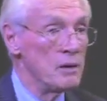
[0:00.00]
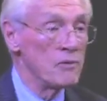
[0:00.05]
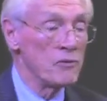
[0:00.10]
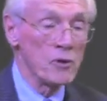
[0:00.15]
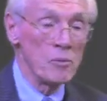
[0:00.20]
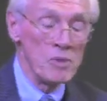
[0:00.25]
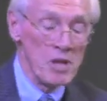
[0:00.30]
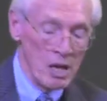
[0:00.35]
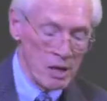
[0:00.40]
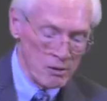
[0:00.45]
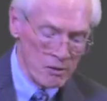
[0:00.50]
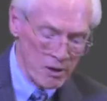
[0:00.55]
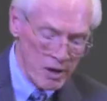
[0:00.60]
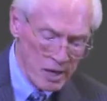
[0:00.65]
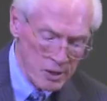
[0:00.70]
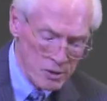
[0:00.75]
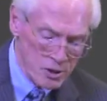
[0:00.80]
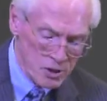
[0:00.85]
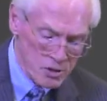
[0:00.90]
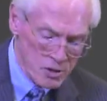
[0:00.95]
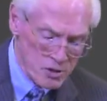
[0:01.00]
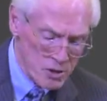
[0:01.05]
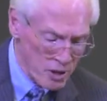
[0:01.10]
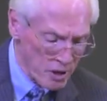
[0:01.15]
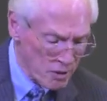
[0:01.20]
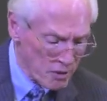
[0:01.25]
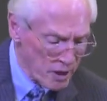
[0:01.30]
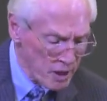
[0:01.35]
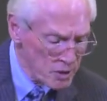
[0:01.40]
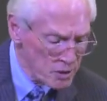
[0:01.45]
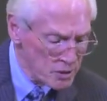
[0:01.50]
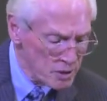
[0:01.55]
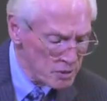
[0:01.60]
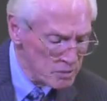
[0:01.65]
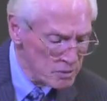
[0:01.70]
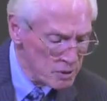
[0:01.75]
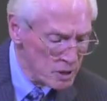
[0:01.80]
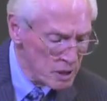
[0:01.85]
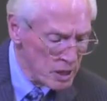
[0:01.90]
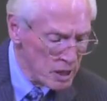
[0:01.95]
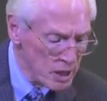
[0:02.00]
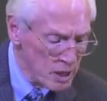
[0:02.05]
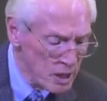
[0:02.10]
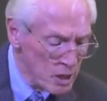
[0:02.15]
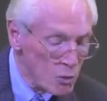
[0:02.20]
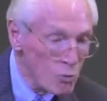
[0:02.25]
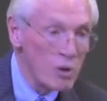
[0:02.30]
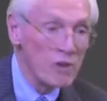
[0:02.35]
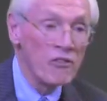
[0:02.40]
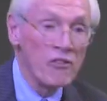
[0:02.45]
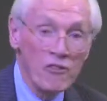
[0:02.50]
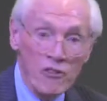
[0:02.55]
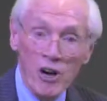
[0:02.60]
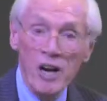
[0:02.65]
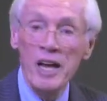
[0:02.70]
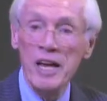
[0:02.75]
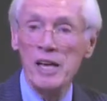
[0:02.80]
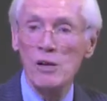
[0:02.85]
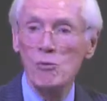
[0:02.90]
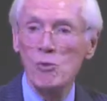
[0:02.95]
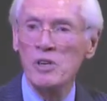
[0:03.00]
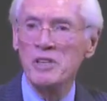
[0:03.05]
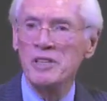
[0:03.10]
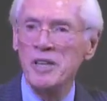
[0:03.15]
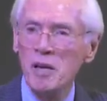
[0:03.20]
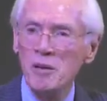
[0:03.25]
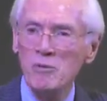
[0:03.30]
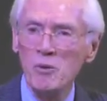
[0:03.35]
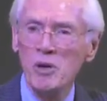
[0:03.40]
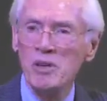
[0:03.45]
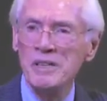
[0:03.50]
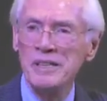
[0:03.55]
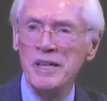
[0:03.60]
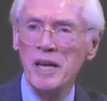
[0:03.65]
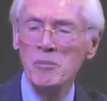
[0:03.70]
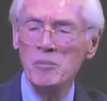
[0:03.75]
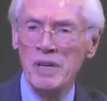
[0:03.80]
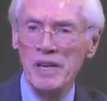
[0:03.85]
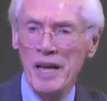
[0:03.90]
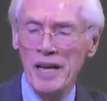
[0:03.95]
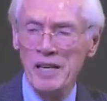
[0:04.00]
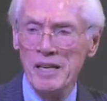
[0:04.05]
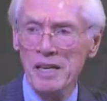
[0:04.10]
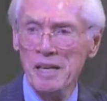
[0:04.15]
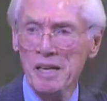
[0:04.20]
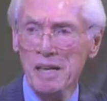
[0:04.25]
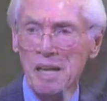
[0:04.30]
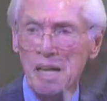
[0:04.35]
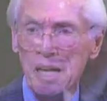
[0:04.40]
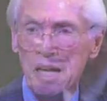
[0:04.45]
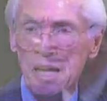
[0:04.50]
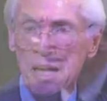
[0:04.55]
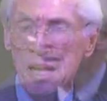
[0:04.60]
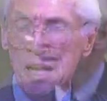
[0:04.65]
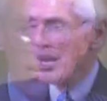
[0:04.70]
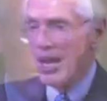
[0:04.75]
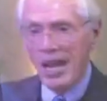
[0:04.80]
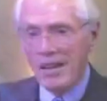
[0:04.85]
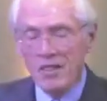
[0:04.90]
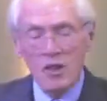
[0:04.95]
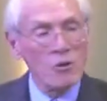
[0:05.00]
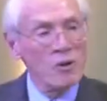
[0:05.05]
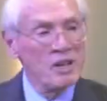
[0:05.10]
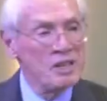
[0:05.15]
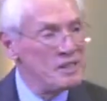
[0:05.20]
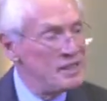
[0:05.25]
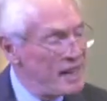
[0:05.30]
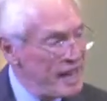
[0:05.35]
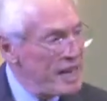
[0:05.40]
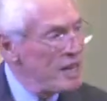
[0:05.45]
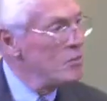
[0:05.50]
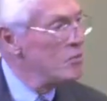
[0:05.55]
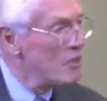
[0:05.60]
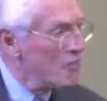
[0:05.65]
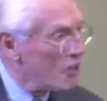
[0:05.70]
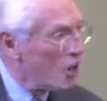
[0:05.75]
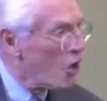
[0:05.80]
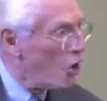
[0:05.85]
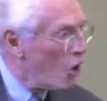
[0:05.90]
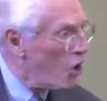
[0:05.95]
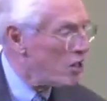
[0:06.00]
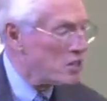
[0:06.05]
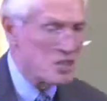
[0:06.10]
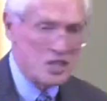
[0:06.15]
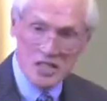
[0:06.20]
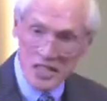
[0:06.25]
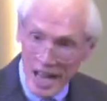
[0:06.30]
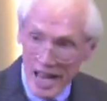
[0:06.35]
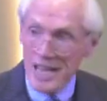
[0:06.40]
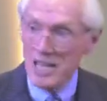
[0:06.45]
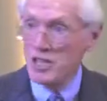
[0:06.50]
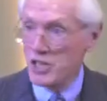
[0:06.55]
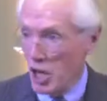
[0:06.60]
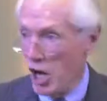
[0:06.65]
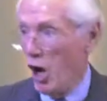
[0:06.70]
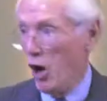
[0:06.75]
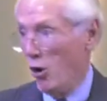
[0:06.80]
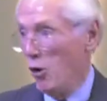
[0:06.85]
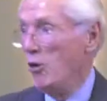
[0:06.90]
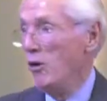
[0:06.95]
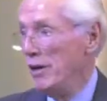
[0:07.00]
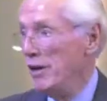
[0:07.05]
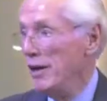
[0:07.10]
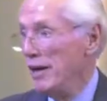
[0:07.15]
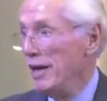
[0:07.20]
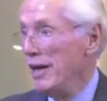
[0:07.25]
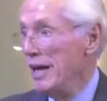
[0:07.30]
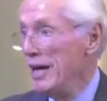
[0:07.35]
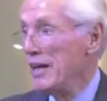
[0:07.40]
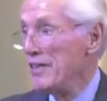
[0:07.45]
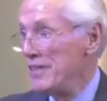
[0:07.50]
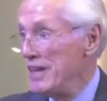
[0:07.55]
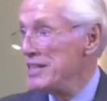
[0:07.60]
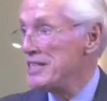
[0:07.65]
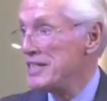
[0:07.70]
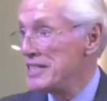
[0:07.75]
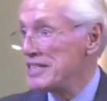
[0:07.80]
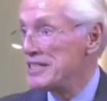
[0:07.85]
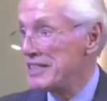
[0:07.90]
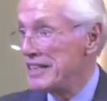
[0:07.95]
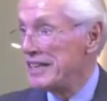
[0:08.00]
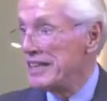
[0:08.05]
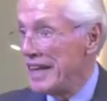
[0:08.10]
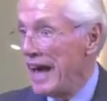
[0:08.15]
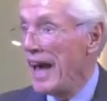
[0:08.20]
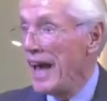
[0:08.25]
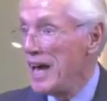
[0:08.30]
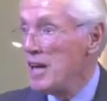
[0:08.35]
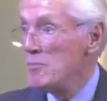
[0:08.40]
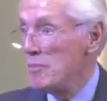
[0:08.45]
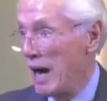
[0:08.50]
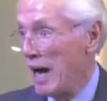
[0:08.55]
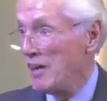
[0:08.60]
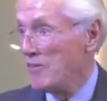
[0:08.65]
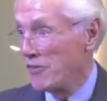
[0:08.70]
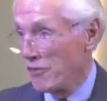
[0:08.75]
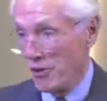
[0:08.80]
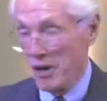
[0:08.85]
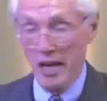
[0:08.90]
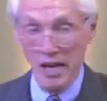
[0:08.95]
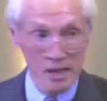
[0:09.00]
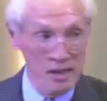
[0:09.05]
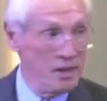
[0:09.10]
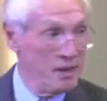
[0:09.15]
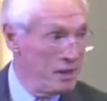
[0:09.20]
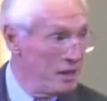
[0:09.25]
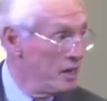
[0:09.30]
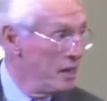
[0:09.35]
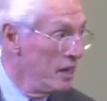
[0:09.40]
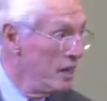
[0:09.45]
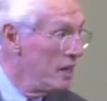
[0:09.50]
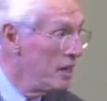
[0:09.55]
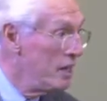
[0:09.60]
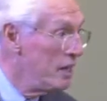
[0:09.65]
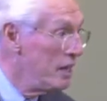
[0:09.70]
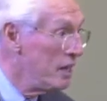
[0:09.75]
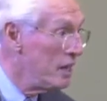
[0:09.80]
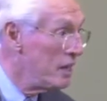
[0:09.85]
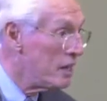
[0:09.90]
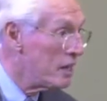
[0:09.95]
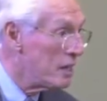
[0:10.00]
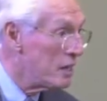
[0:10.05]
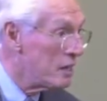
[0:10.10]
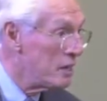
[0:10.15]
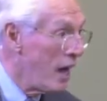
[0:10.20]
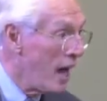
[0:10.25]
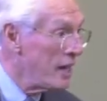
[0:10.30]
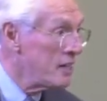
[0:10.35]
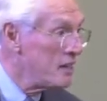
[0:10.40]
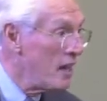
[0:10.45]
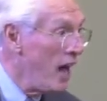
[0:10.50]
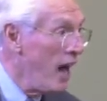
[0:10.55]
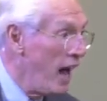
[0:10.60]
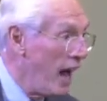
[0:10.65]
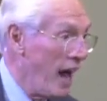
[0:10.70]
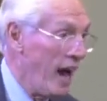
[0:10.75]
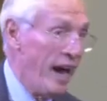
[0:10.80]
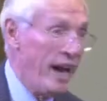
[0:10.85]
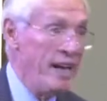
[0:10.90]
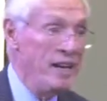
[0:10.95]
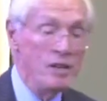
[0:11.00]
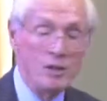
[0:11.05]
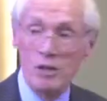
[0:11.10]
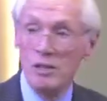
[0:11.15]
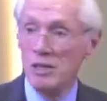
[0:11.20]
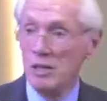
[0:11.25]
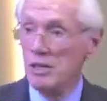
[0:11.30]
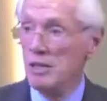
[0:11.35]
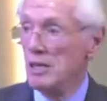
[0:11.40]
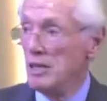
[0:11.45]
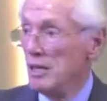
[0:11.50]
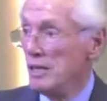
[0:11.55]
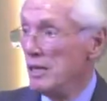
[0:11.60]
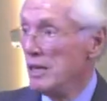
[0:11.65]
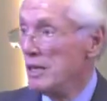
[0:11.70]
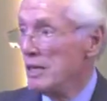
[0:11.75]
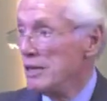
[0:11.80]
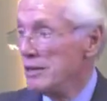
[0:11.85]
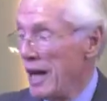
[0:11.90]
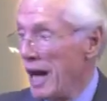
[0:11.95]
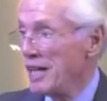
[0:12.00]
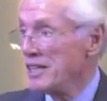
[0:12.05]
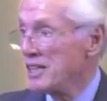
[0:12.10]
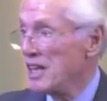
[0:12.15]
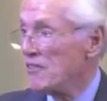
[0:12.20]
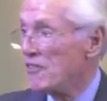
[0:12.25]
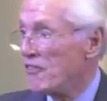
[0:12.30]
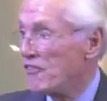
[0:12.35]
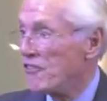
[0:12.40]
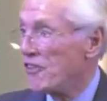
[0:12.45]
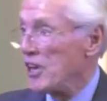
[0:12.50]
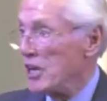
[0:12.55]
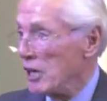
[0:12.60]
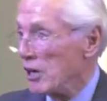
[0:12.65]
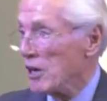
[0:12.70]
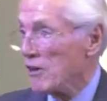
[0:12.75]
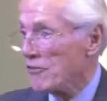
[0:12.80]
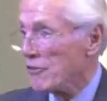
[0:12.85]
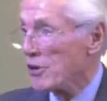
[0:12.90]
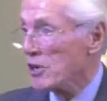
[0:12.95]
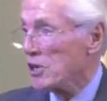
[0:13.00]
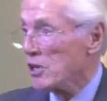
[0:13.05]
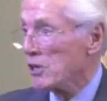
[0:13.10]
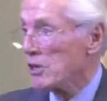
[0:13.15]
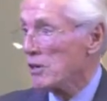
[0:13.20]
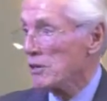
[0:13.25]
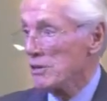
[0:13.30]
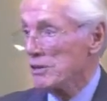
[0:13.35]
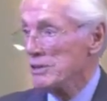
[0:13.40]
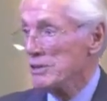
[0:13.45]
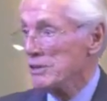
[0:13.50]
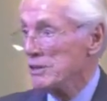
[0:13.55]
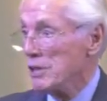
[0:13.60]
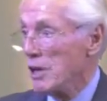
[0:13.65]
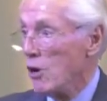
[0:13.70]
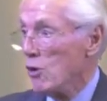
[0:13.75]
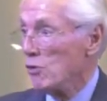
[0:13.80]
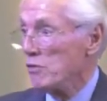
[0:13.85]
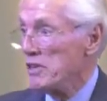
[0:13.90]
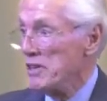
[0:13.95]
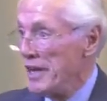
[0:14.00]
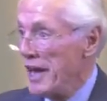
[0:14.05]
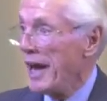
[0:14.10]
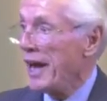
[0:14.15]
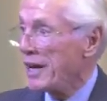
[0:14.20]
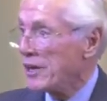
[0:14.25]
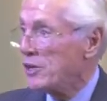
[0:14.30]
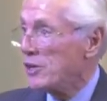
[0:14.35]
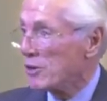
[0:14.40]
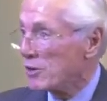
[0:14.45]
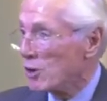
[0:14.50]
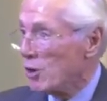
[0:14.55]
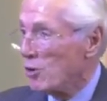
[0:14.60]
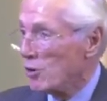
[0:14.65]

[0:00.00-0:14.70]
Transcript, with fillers: from the unrighteous generation. We're afraid. We're intimidated. Let the redeemed of the Lord say so. This is the day, my friend, not to hide, not to fear for your own neck, your